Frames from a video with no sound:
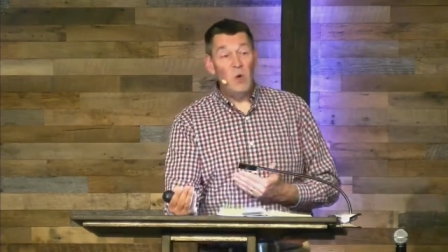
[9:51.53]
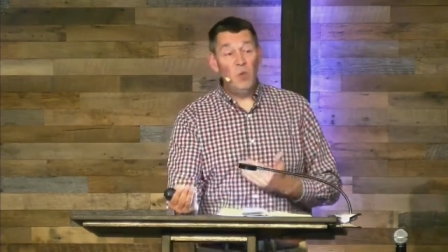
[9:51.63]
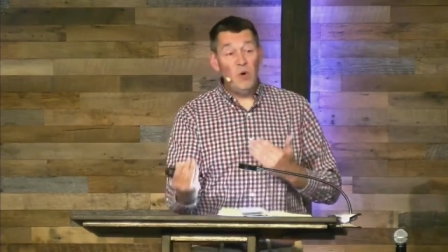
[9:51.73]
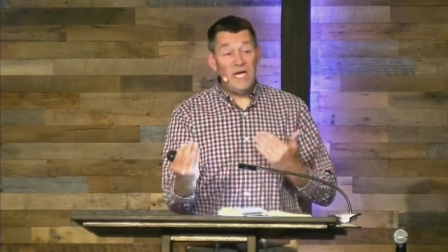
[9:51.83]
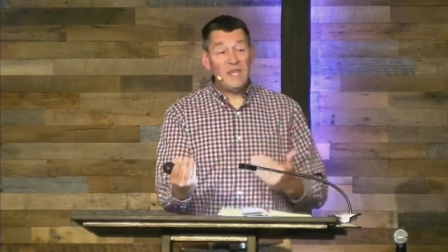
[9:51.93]

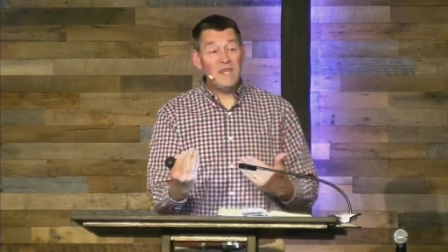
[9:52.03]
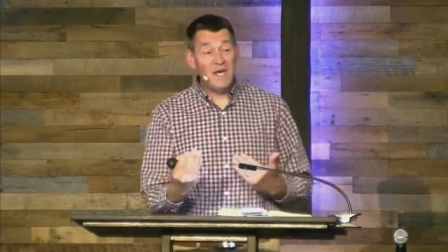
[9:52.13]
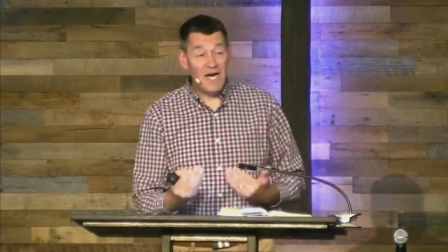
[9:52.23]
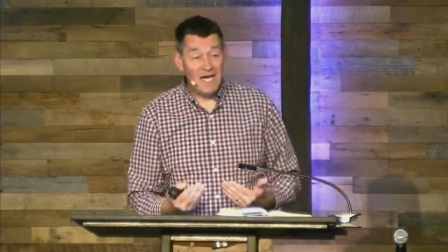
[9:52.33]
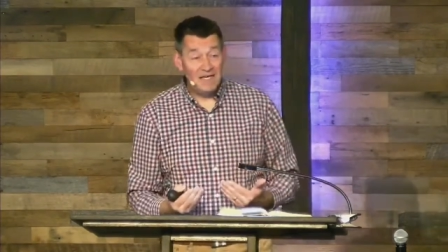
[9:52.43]
We
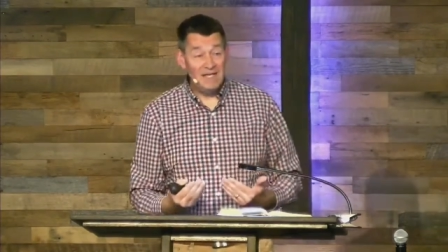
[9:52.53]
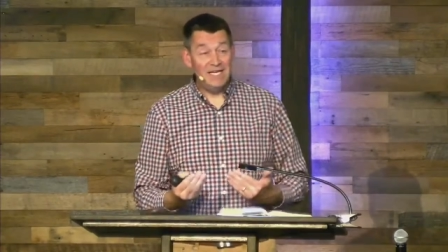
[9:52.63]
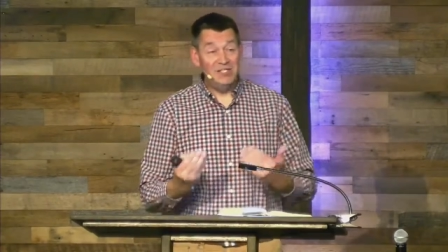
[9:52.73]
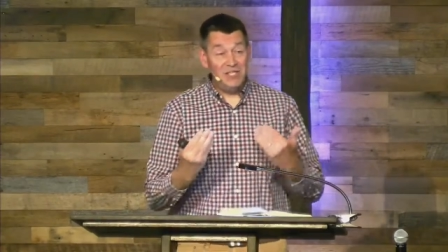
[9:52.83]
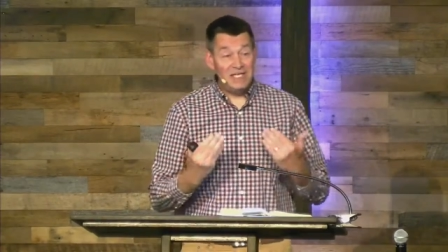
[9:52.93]
thought
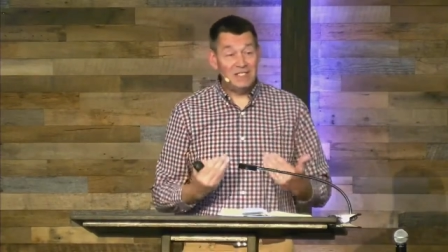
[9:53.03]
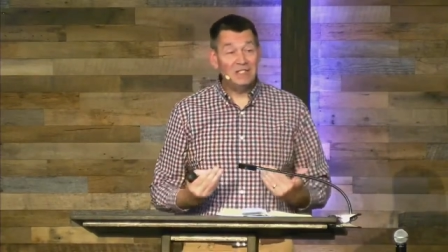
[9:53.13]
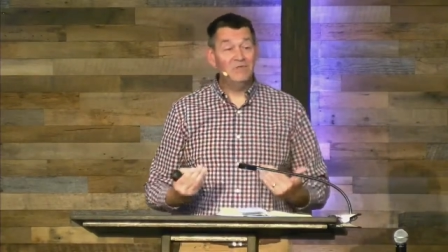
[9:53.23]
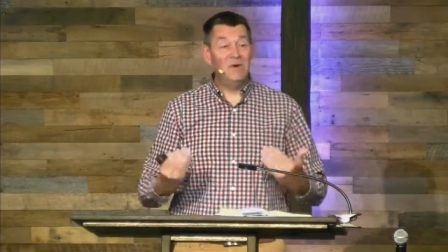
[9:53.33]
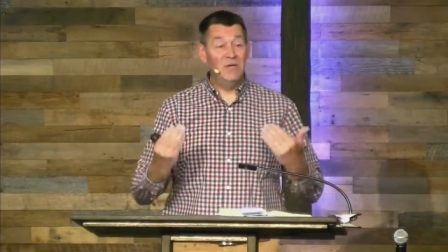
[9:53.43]
that Jesus,
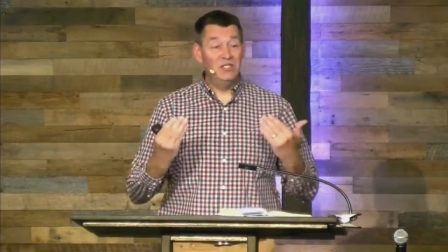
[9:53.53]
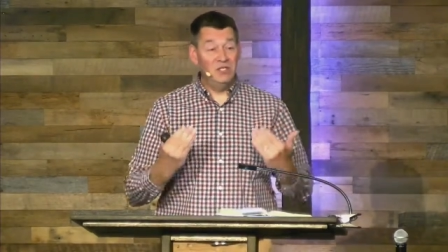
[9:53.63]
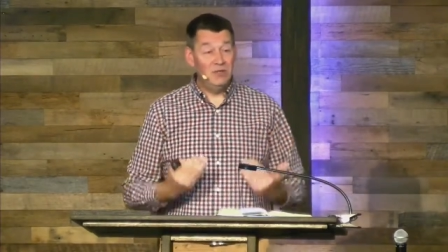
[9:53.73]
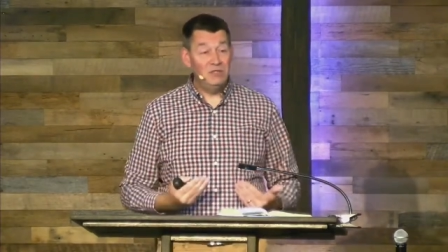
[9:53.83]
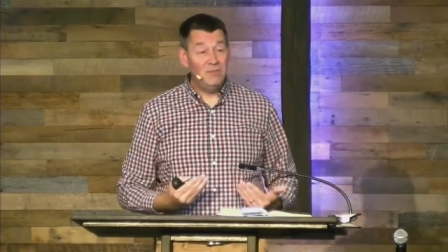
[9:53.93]
from a
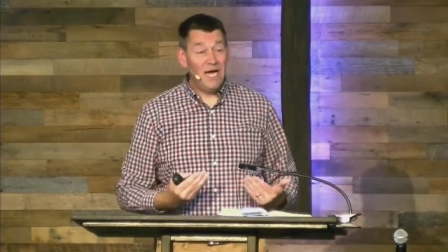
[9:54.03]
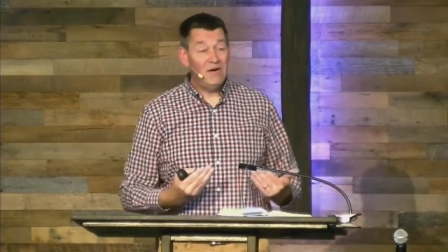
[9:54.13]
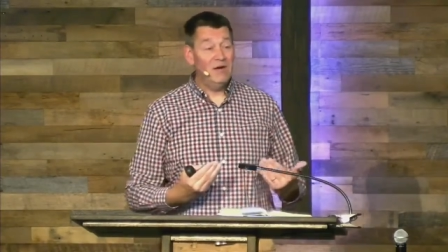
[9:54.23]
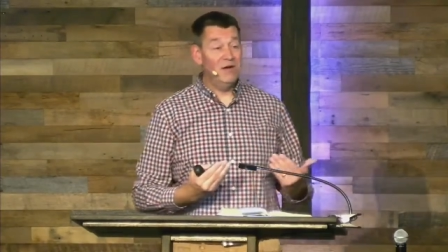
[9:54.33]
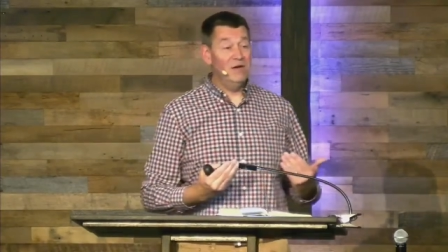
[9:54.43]
Jewish
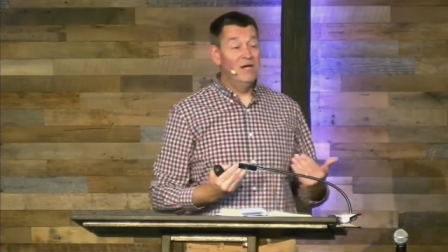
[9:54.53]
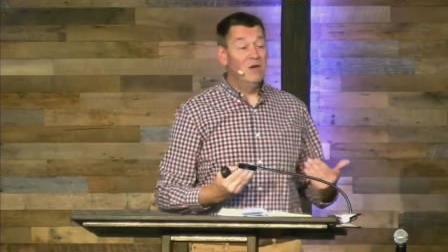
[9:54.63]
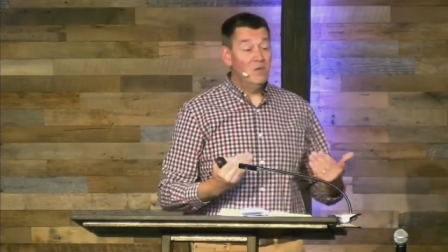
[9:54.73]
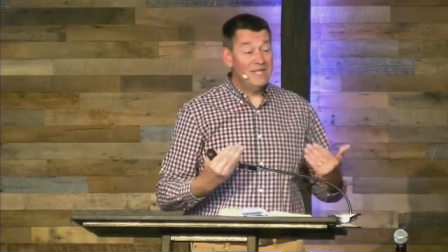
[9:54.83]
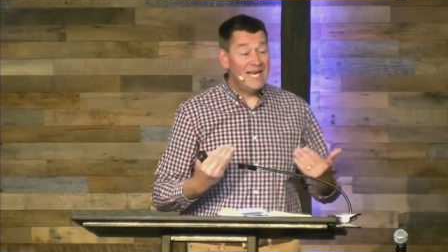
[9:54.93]
background,
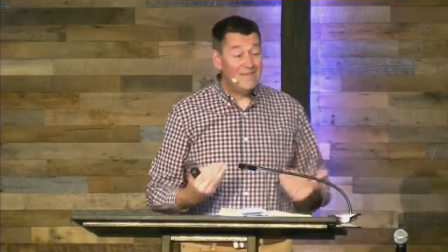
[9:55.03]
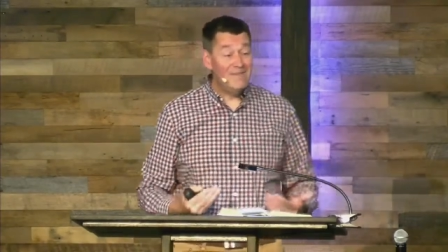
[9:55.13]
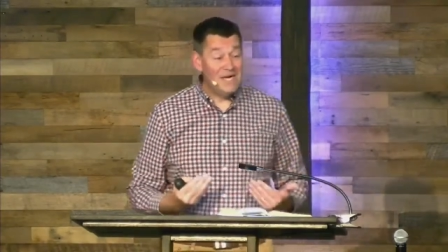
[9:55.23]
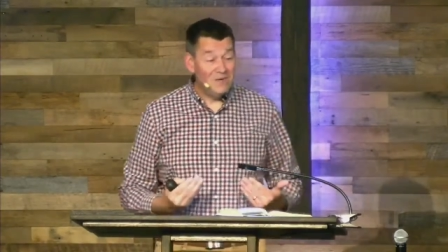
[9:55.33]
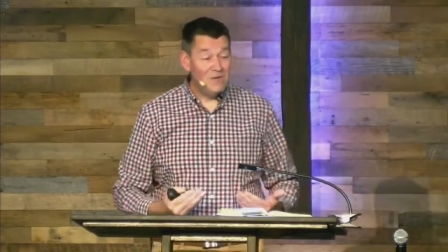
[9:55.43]
what that
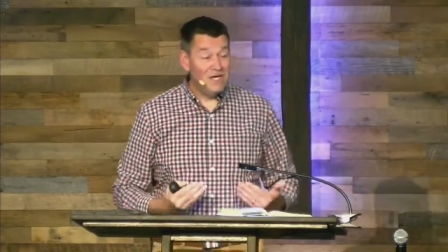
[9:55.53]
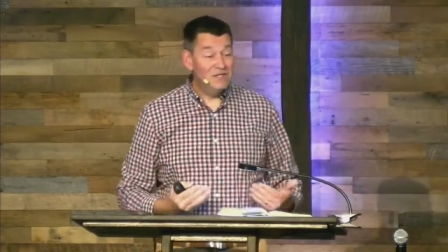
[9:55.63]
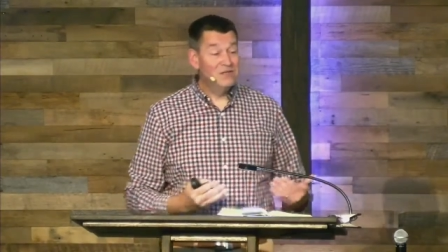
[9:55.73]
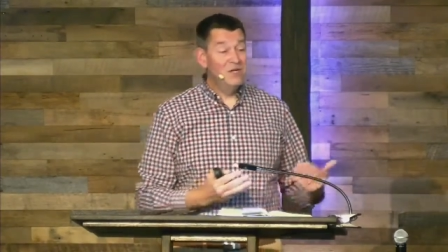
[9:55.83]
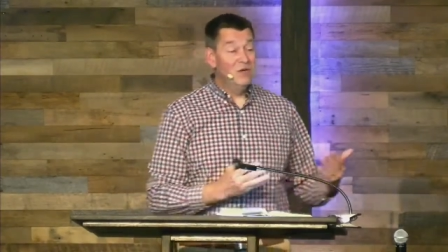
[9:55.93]
meant
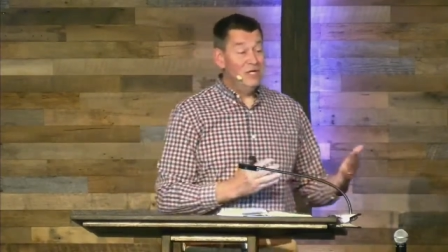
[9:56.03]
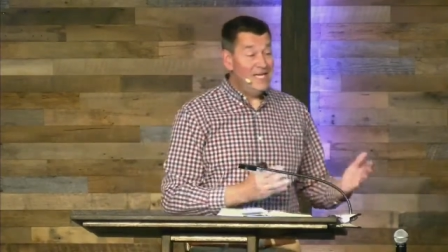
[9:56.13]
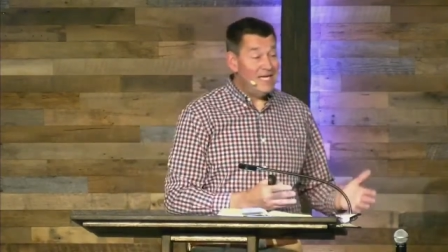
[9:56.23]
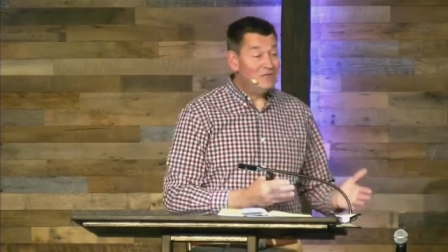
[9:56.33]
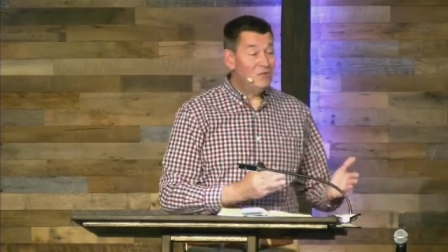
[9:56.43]
was
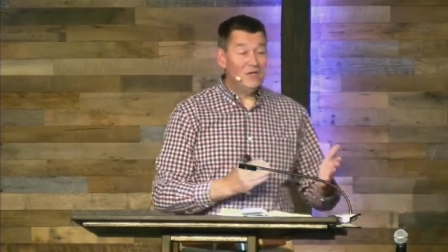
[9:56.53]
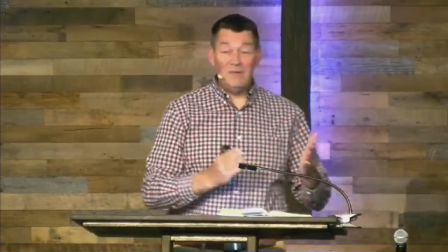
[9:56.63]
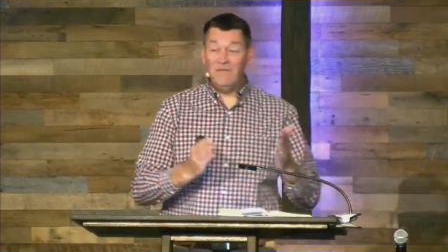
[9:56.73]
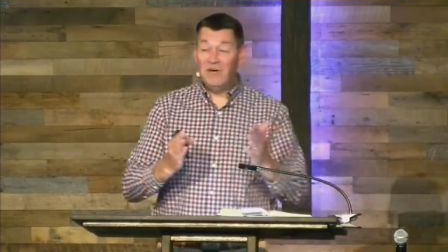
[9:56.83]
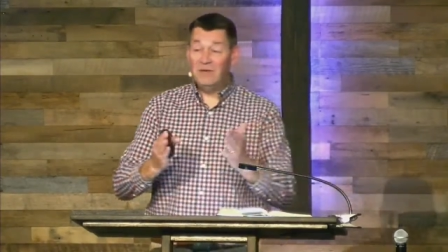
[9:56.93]
yes, we're going to
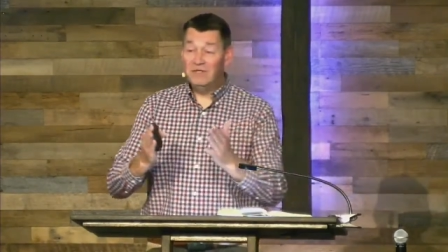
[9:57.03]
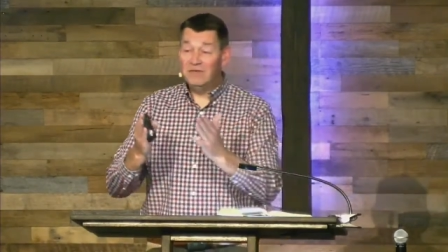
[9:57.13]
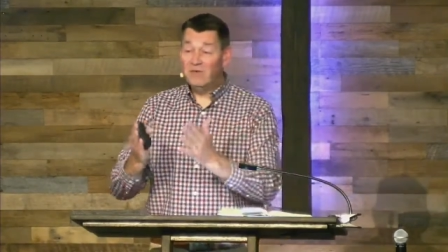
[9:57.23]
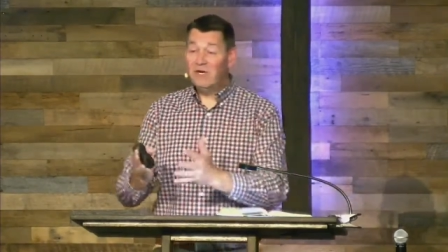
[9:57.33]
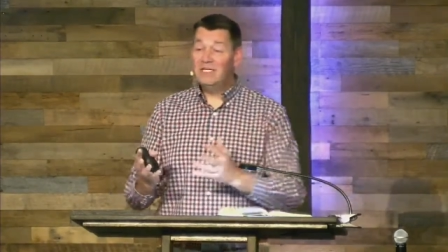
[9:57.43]
be followers of
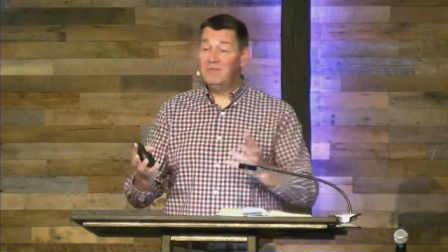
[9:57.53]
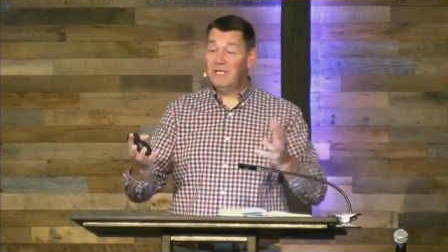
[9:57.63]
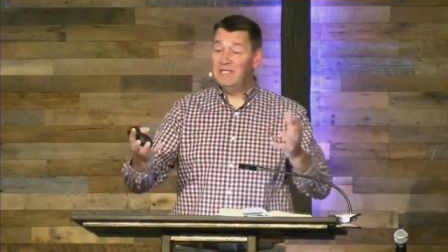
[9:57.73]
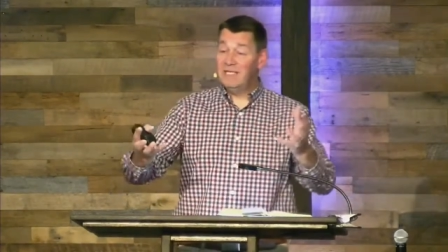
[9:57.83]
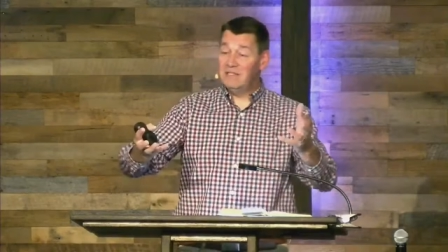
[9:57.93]
Christ
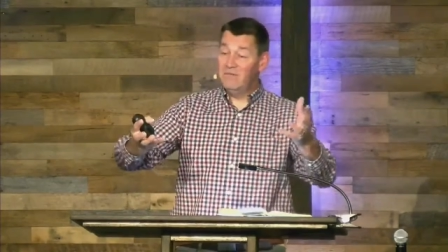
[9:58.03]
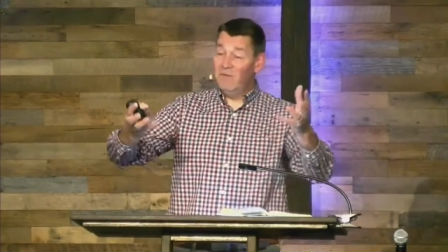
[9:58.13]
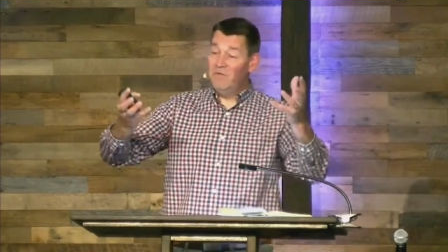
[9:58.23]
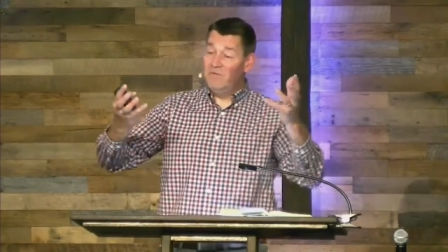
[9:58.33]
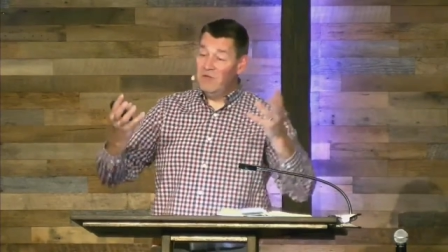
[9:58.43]
because he's the
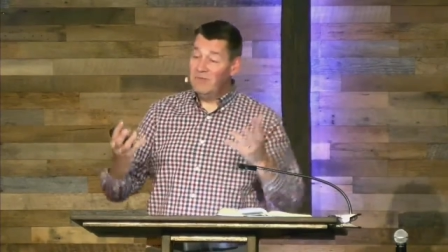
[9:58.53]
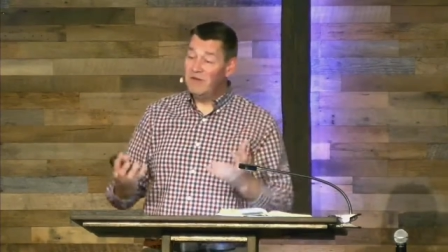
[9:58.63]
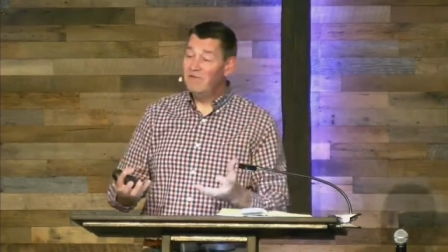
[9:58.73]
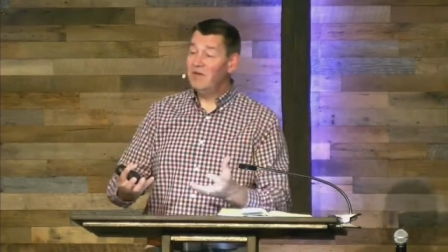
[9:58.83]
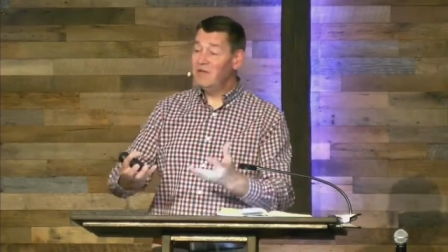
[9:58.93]
fulfillment
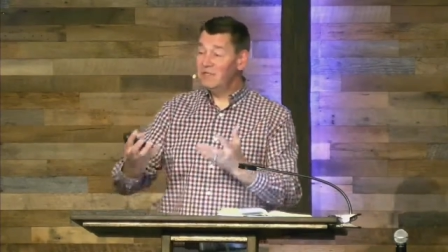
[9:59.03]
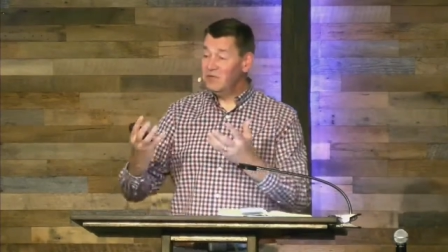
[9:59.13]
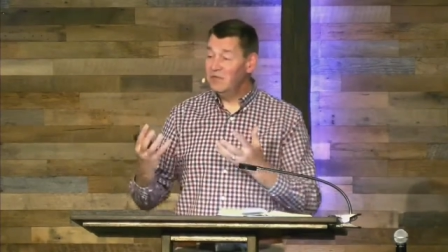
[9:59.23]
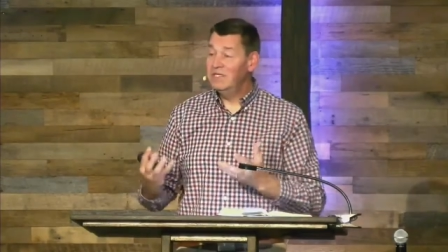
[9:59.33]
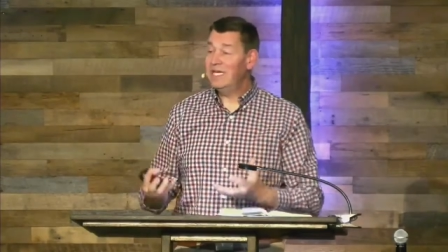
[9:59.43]
of all this
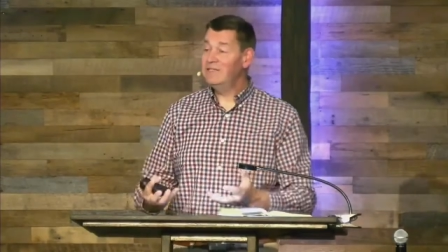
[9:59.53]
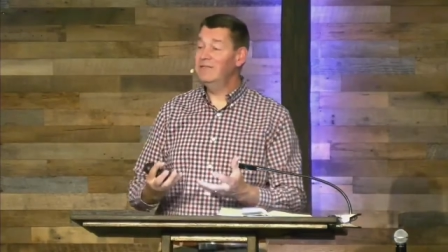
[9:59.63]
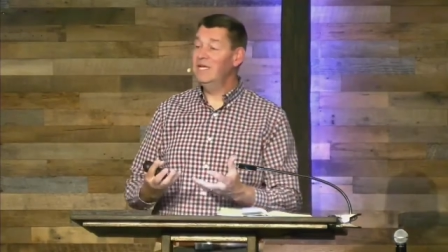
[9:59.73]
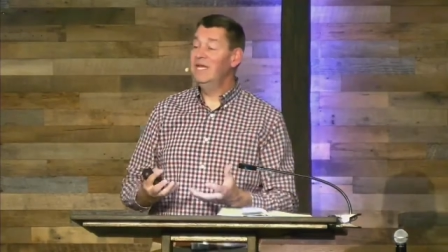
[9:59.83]
Old Testament,